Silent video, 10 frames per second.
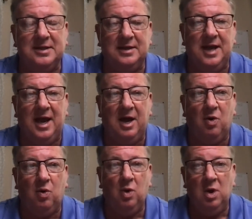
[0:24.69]
and
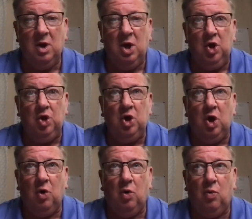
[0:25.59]
how you
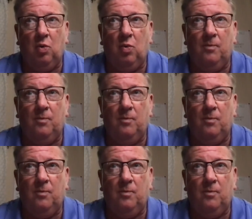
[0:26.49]
know